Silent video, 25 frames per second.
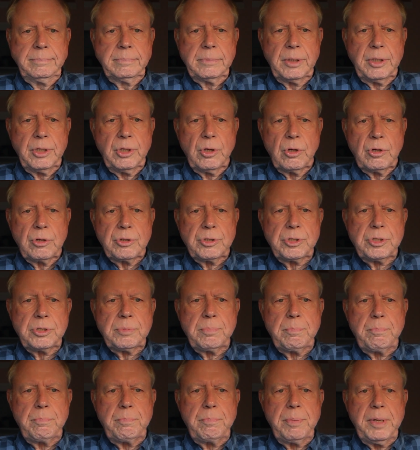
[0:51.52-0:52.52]
your
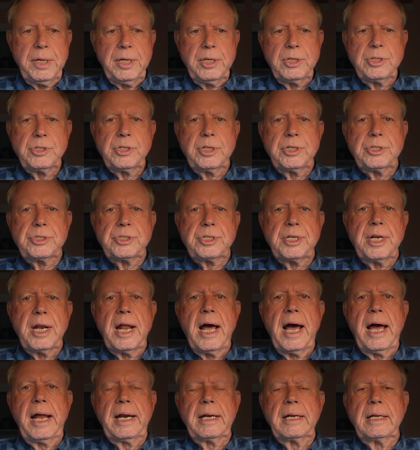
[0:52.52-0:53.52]
speech is
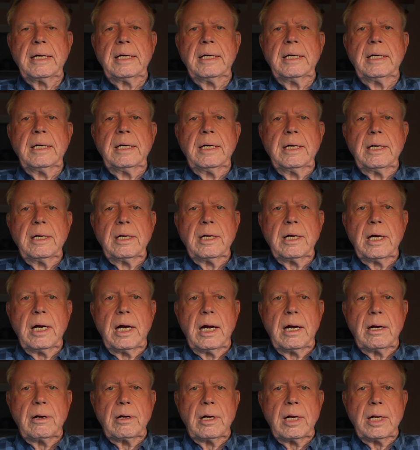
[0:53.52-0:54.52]
not,
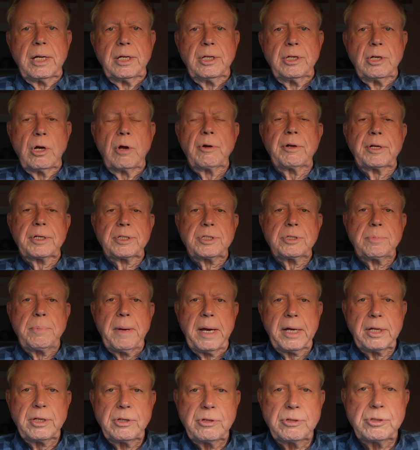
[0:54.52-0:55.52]
you don't
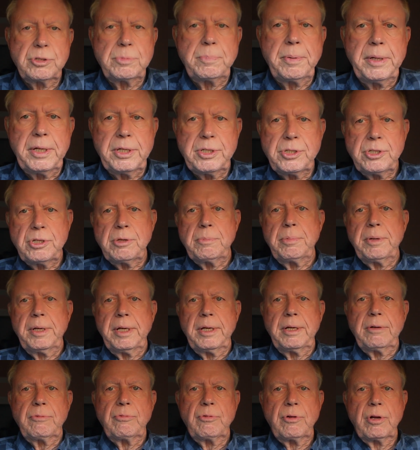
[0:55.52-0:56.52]
expect your speech to
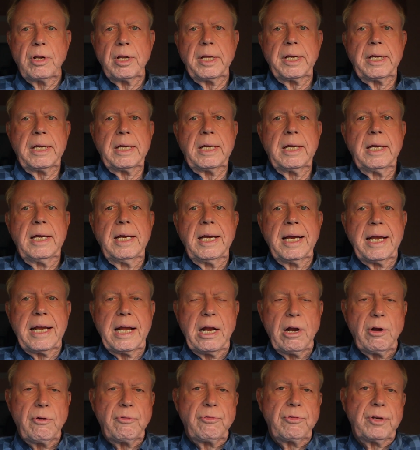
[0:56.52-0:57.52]
be really
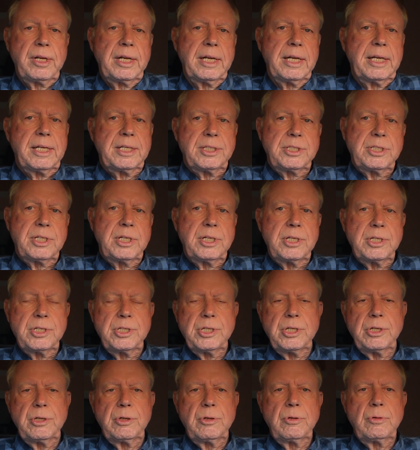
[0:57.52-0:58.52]
carefully listened
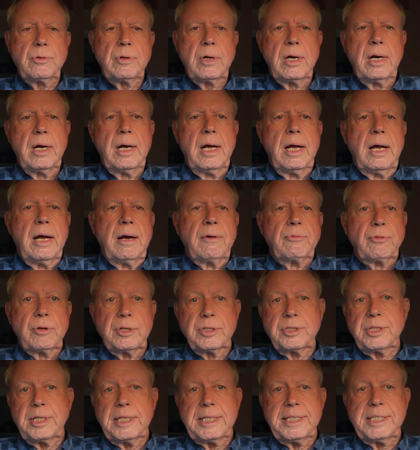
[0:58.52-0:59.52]
to. For
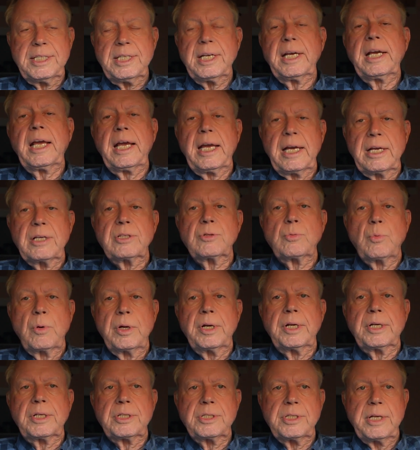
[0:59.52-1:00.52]
instance, singing is
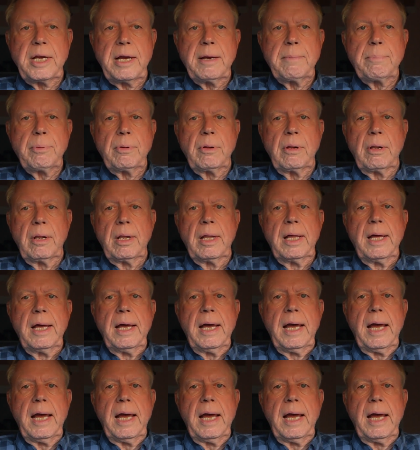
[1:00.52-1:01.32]
one example,